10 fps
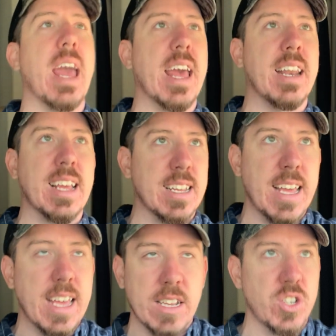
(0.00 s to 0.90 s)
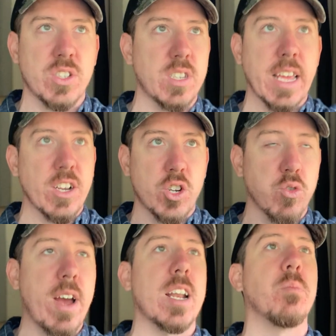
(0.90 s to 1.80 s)
and just
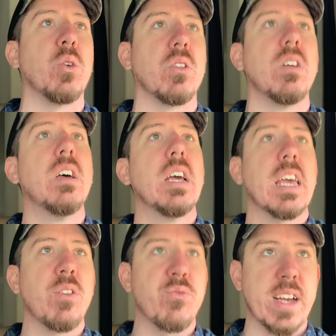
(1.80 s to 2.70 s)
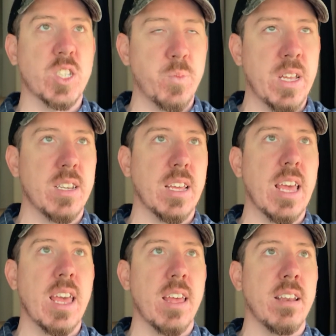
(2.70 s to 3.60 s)
incredible investment
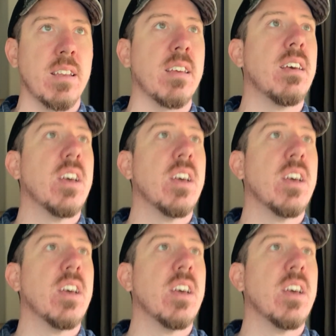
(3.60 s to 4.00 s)
in